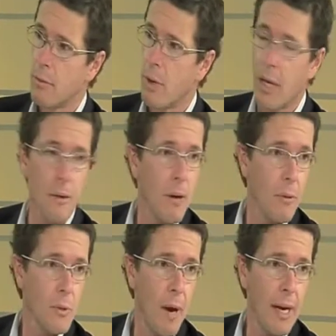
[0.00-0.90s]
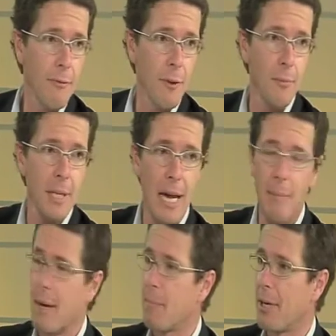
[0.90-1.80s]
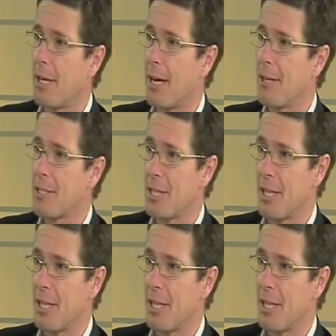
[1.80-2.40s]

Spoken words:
Well, I was waiting for them to come up, but I noticed